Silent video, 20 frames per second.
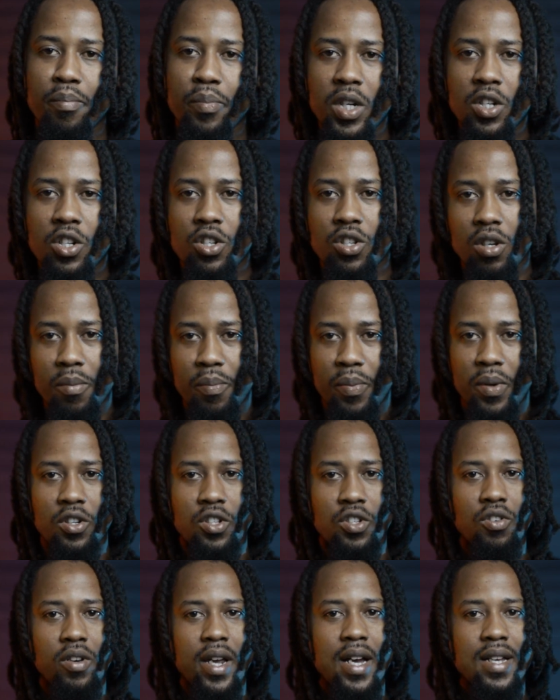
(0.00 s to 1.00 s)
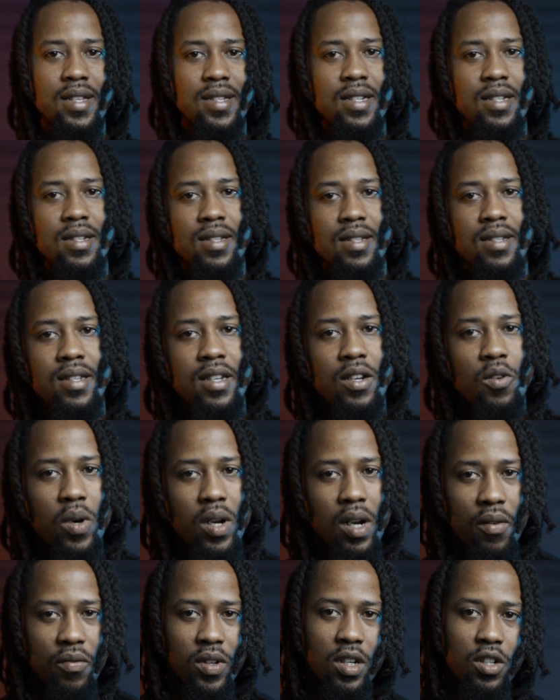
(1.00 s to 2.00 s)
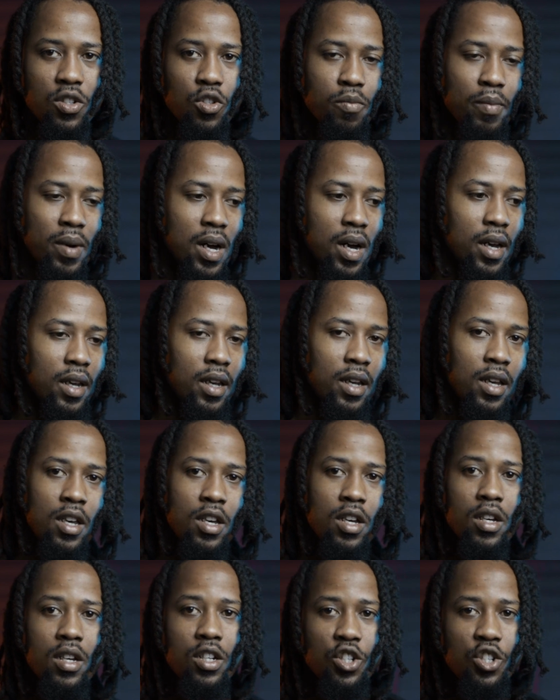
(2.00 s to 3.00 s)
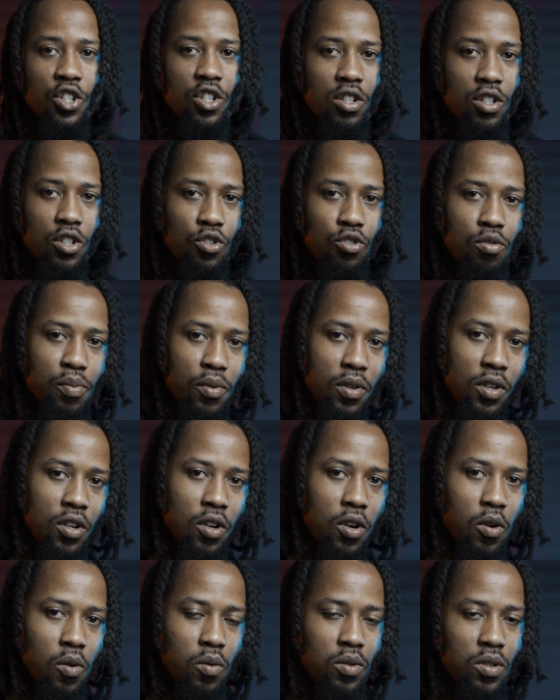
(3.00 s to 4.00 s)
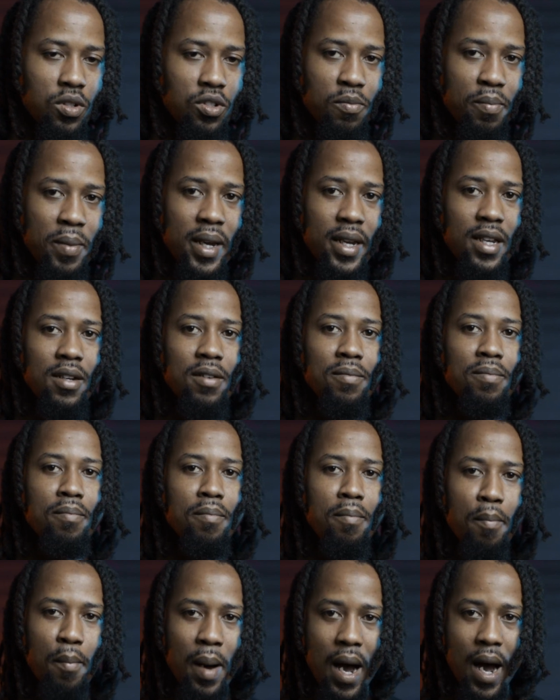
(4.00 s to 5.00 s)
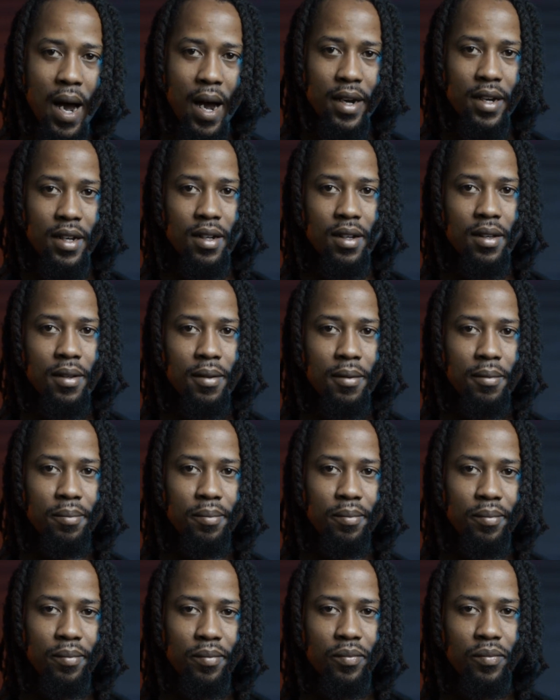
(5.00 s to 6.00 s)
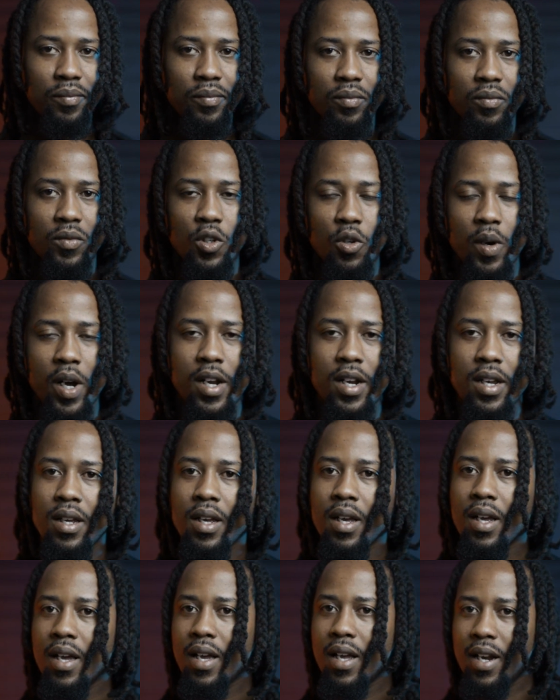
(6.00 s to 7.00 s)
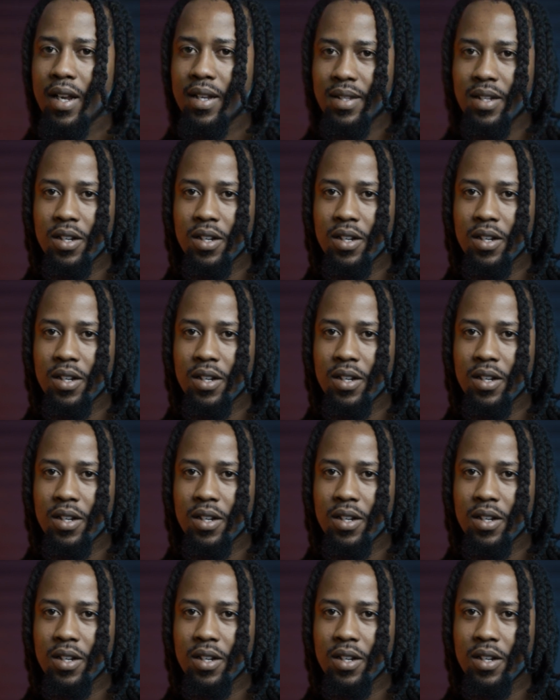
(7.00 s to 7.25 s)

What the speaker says: pictures up here so you guys can see what I've done to my Shield 2.0 to make it mine. You ready? Let's